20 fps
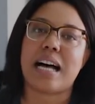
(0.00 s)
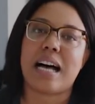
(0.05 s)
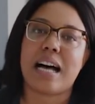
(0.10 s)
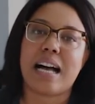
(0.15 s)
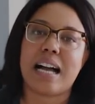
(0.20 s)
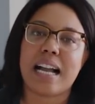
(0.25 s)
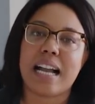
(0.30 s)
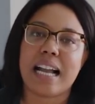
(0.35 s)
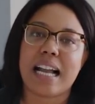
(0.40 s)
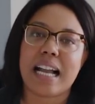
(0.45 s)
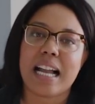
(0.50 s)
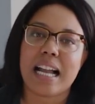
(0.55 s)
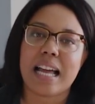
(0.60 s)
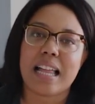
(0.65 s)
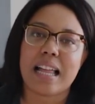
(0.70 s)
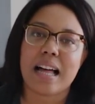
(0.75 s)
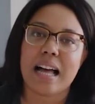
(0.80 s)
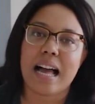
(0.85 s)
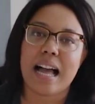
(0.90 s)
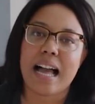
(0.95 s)
I
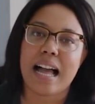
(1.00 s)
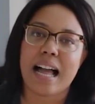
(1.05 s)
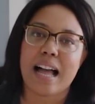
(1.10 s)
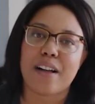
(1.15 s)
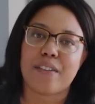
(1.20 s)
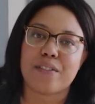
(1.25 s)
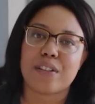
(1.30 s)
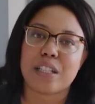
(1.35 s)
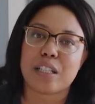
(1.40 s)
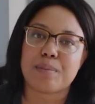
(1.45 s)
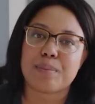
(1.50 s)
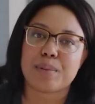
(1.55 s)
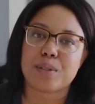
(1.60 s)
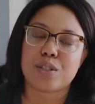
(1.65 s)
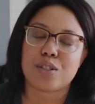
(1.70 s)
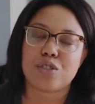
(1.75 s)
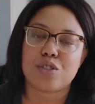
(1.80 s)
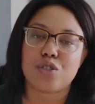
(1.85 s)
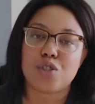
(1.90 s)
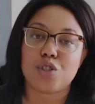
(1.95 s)
have
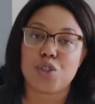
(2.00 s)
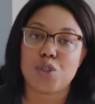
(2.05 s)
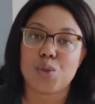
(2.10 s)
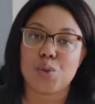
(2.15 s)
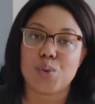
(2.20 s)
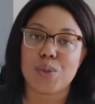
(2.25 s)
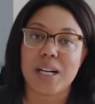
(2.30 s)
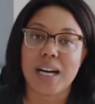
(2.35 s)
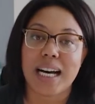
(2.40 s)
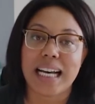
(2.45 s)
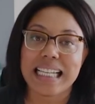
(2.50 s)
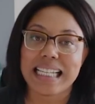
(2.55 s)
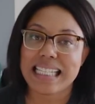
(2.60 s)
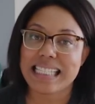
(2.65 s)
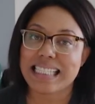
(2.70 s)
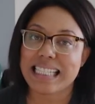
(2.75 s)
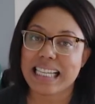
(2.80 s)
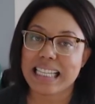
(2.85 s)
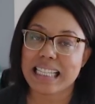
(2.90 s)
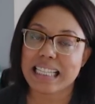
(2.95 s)
clippers to cut
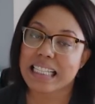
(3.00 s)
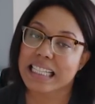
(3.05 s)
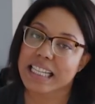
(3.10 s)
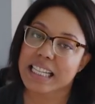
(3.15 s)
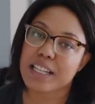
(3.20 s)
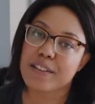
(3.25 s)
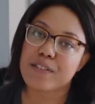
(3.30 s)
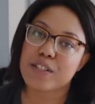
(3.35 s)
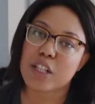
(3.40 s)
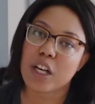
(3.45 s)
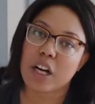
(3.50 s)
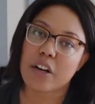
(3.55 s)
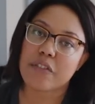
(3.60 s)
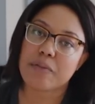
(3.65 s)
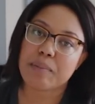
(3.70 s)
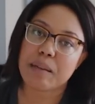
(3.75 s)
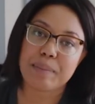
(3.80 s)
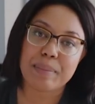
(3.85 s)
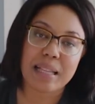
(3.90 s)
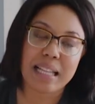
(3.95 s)
dead leaves
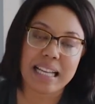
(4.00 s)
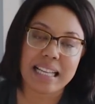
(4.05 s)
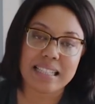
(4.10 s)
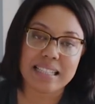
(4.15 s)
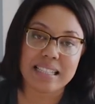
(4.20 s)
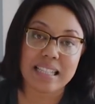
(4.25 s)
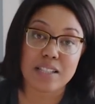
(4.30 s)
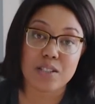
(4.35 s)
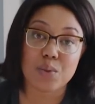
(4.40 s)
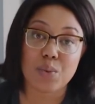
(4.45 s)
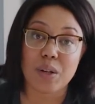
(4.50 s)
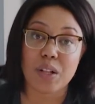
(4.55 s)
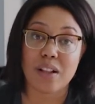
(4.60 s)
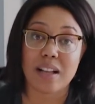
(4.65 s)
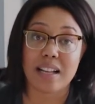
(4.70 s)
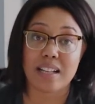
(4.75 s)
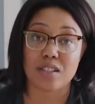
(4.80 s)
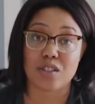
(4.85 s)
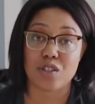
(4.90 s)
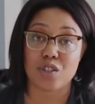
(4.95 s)
off my plants as well
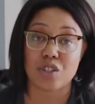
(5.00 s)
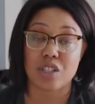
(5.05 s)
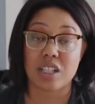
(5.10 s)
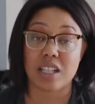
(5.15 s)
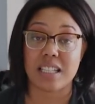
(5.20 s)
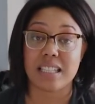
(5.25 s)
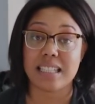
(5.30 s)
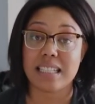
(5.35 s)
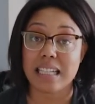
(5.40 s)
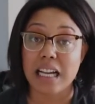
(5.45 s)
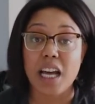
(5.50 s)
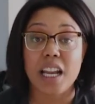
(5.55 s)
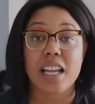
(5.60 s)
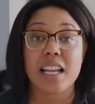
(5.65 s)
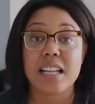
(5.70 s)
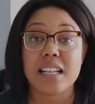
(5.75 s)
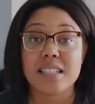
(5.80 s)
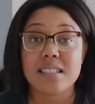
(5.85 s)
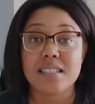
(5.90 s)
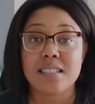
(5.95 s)
as to cut
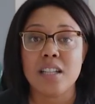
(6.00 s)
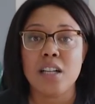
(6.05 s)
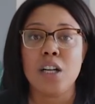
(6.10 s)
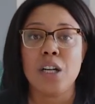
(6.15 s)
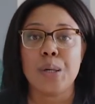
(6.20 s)
cuttings,